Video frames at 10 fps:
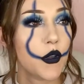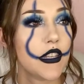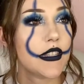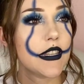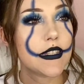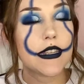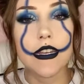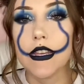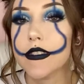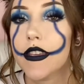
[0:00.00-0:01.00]
season
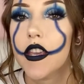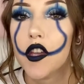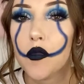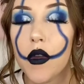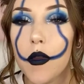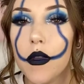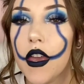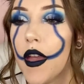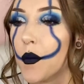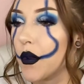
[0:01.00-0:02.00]
is here, baby,
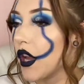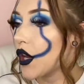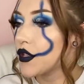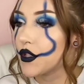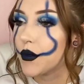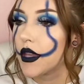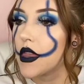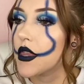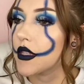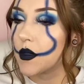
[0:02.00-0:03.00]
and we are doing
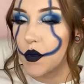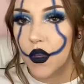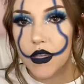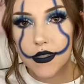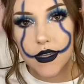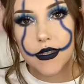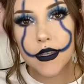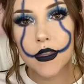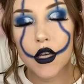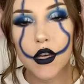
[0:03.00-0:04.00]
the spooky season
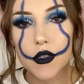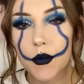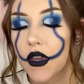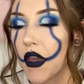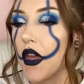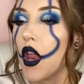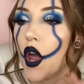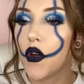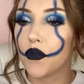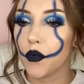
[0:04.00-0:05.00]
looks. We get
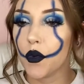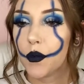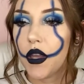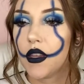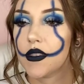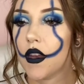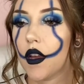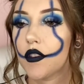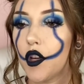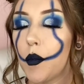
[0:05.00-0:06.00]
4 weeks in
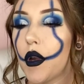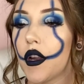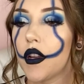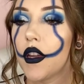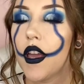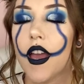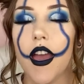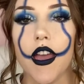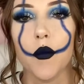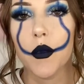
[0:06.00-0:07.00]
October,
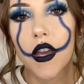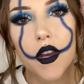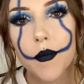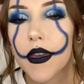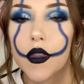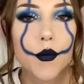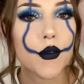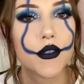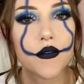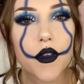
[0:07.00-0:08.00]
and we gotta make the most
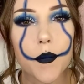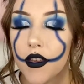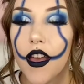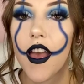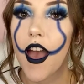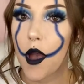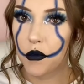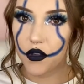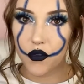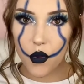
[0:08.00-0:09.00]
of them. How many
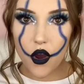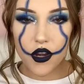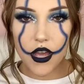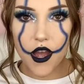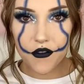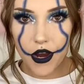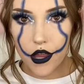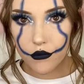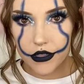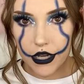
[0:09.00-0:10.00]
of you already have your
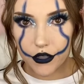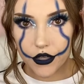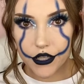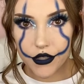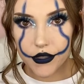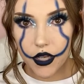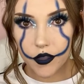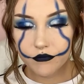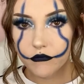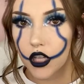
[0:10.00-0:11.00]
Halloween decorations up?
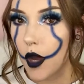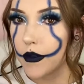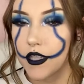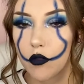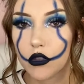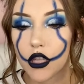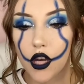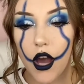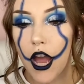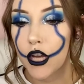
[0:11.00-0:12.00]
Comment down below.
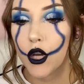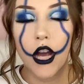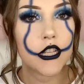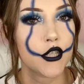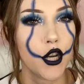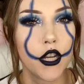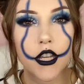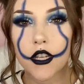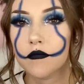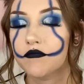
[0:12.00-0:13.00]
I know I
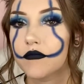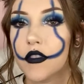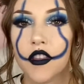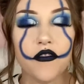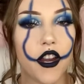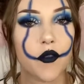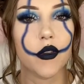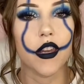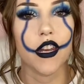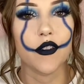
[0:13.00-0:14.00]
started the very
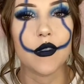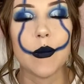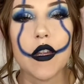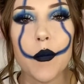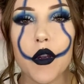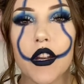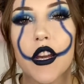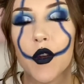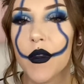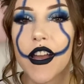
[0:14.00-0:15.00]
beginning of September.
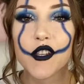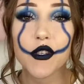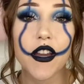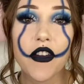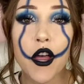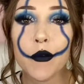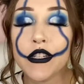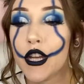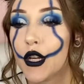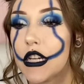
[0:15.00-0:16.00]
We actually have Halloween
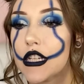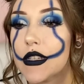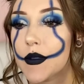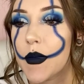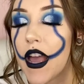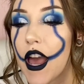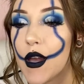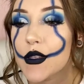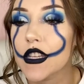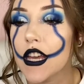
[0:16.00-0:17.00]
decorations in my
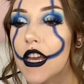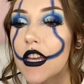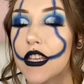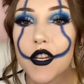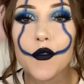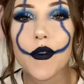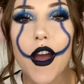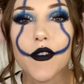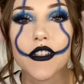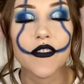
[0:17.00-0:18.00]
house year
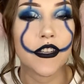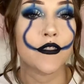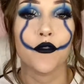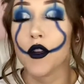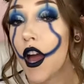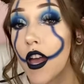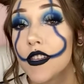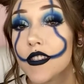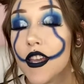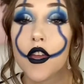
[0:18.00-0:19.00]
round, because
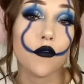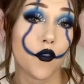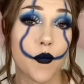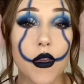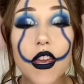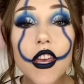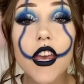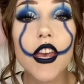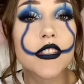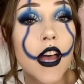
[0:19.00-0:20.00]
for me,
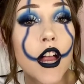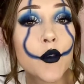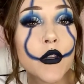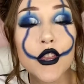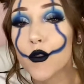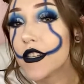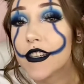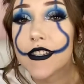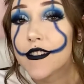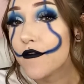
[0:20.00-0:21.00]
it's Halloween
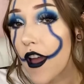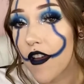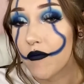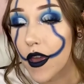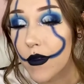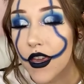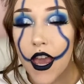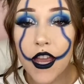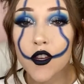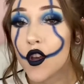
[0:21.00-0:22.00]
365, baby.
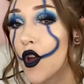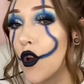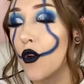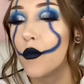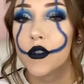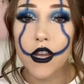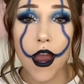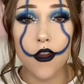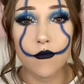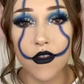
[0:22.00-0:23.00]
Ain't no
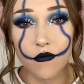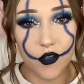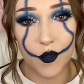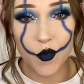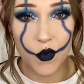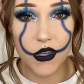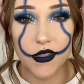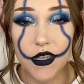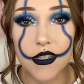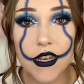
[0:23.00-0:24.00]
retirement for spooky
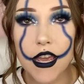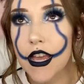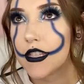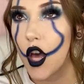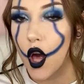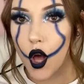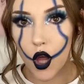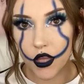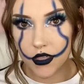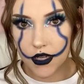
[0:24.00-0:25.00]
season. It's all
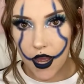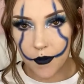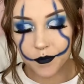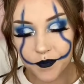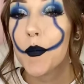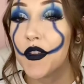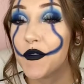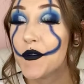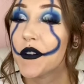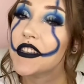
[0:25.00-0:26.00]
the time. But if you
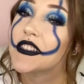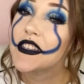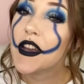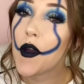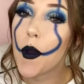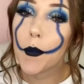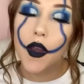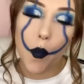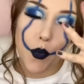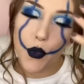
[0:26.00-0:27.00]
want to see how I'm
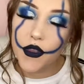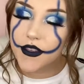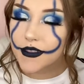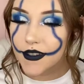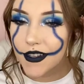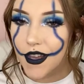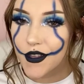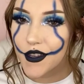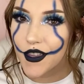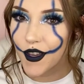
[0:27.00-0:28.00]
gonna pull this together,
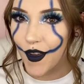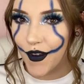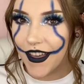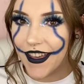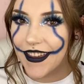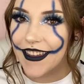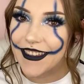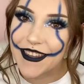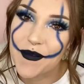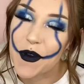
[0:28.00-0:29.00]
then go ahead and
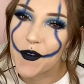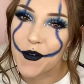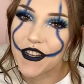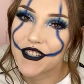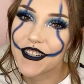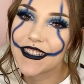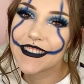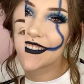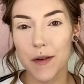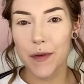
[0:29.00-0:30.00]
keep on watching. I'm
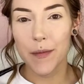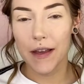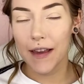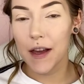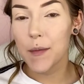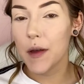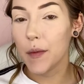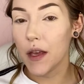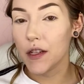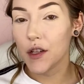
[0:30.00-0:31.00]
gonna be picking up my
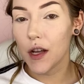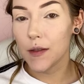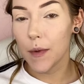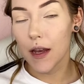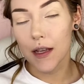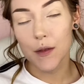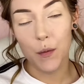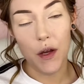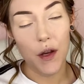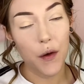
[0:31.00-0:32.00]
BH Cosmetics
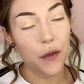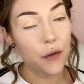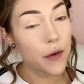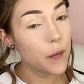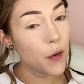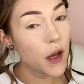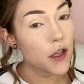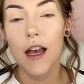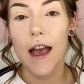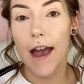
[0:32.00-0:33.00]
103 brush,
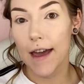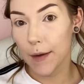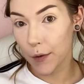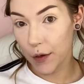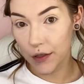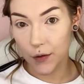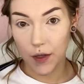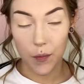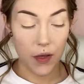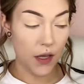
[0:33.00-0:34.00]
and I'm going to dip
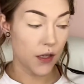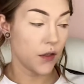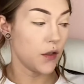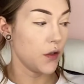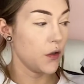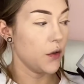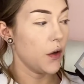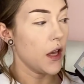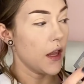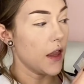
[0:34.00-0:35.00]
into
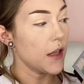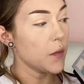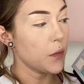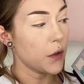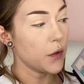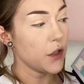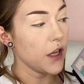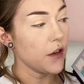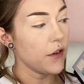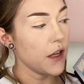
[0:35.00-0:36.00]
this blue shade
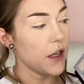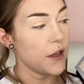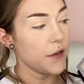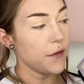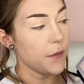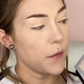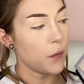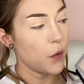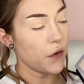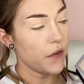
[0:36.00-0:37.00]
right here from the
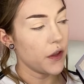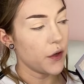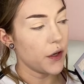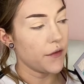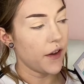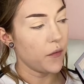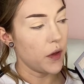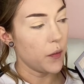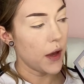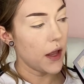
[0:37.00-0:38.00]
Morphe 35B
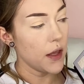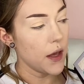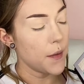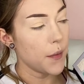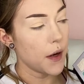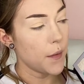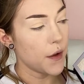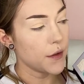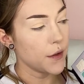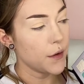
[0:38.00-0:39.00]
palette, but I'm
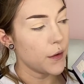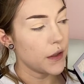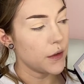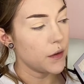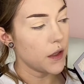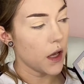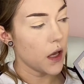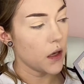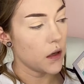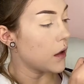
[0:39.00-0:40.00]
also going to take